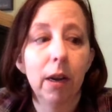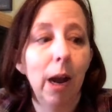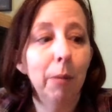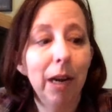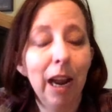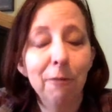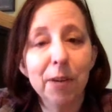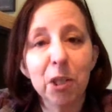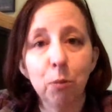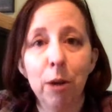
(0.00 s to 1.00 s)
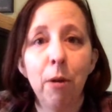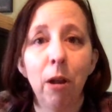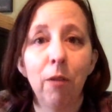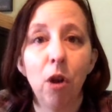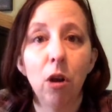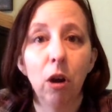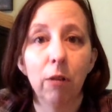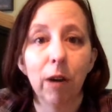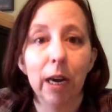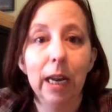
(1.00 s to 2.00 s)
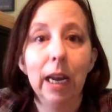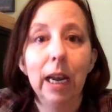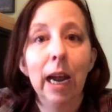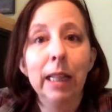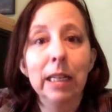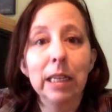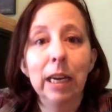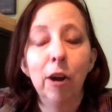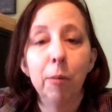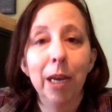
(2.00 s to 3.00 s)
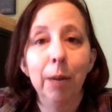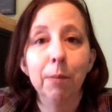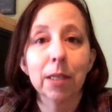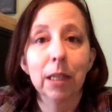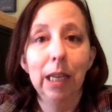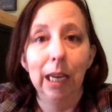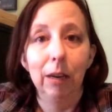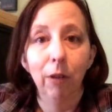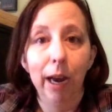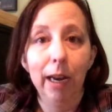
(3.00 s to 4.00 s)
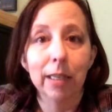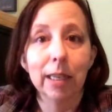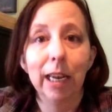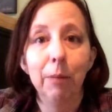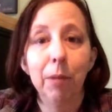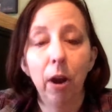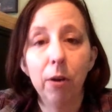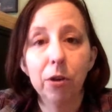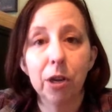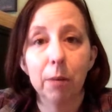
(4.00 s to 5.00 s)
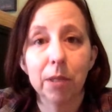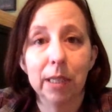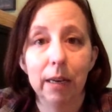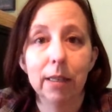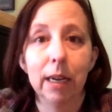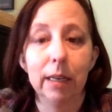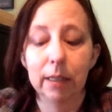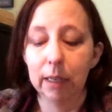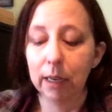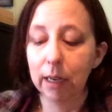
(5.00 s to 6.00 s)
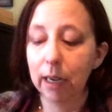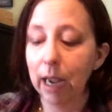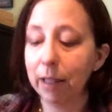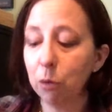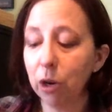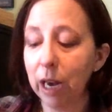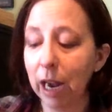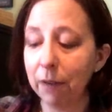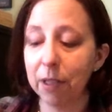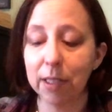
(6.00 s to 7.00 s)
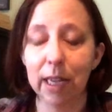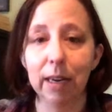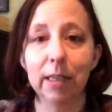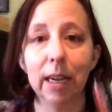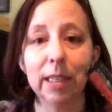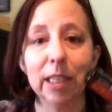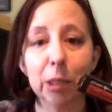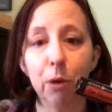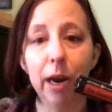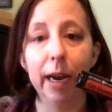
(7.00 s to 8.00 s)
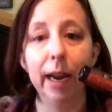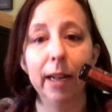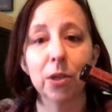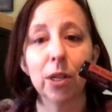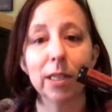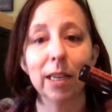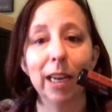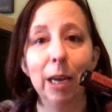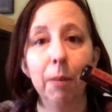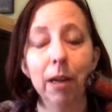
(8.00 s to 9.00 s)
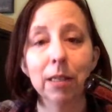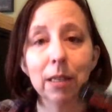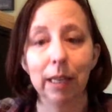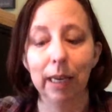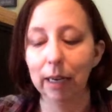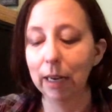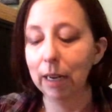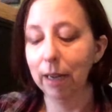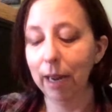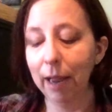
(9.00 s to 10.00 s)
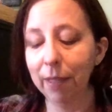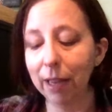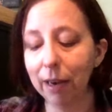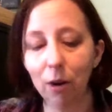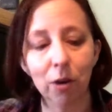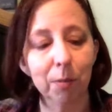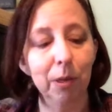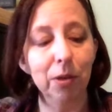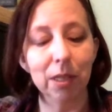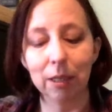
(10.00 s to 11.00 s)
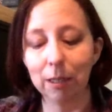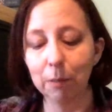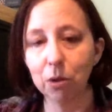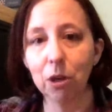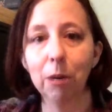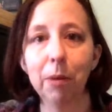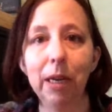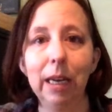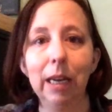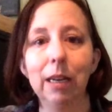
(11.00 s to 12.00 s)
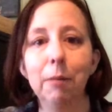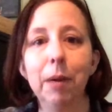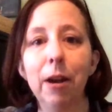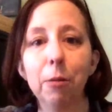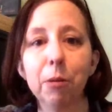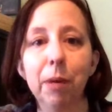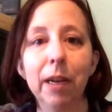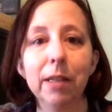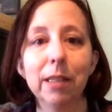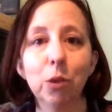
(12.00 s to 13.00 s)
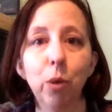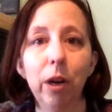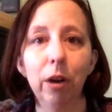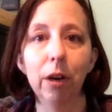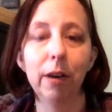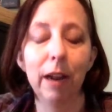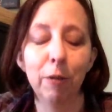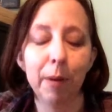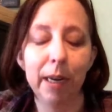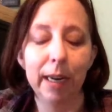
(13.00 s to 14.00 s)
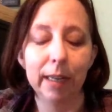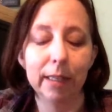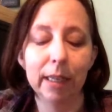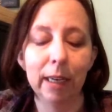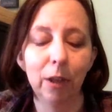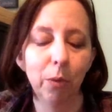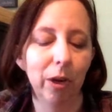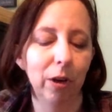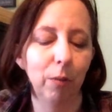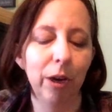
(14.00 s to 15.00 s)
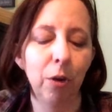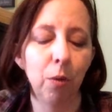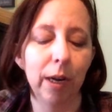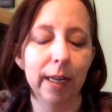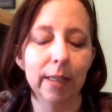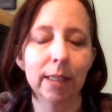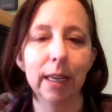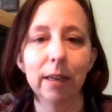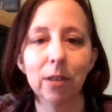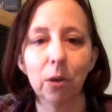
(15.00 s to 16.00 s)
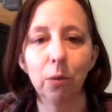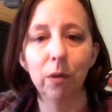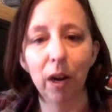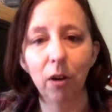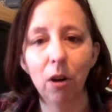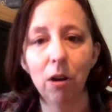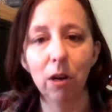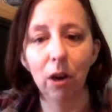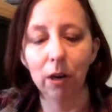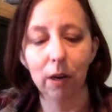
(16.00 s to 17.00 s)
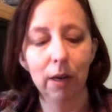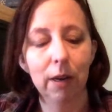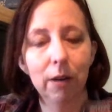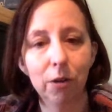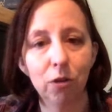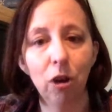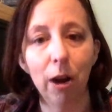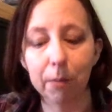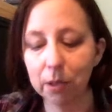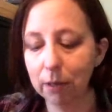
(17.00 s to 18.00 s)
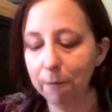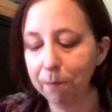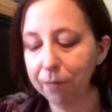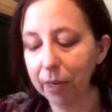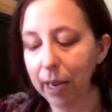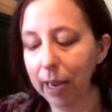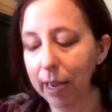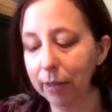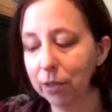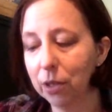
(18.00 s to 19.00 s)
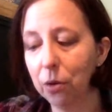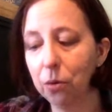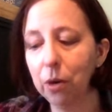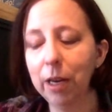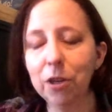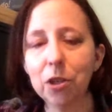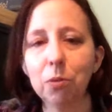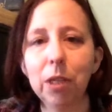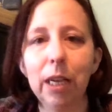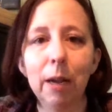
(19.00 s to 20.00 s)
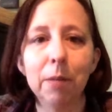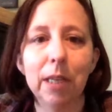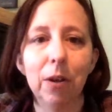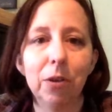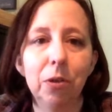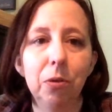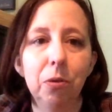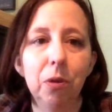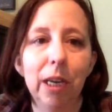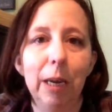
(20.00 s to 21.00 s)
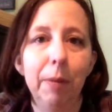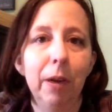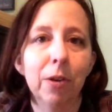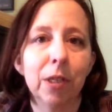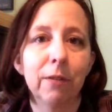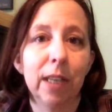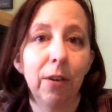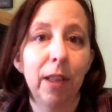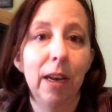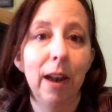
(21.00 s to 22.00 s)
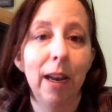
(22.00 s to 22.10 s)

I'm going to have my spray bottle of On Guard ready, and that's going to help keep us clean, right? It's going to keep the countertops sanitized. And then we're going to have the sanitizing spray, and so that's going to keep us clean. And then our immune systems are going to be needing to be helped because it's winter and everybody gets sick in the winter, and we don't want to get sick. So we've got our On Guard drops. And so it just really comes down to keeping yourselves healthy